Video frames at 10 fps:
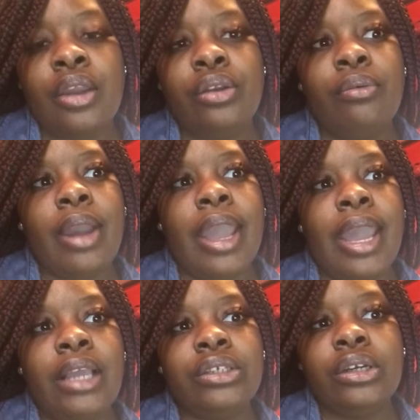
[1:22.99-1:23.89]
You will
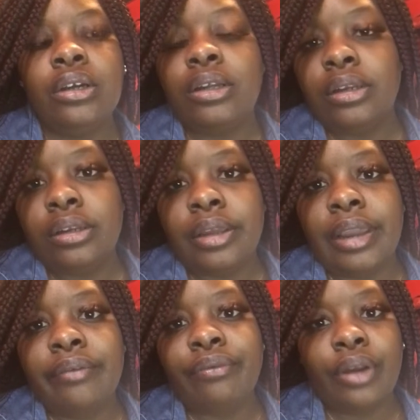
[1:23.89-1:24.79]
add your color
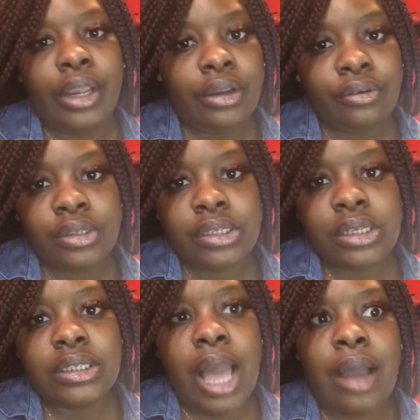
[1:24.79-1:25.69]
and fragrance,
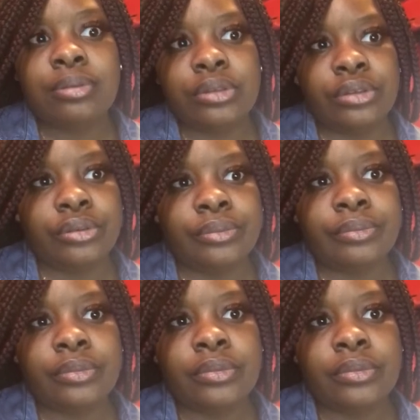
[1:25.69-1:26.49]
it's optional,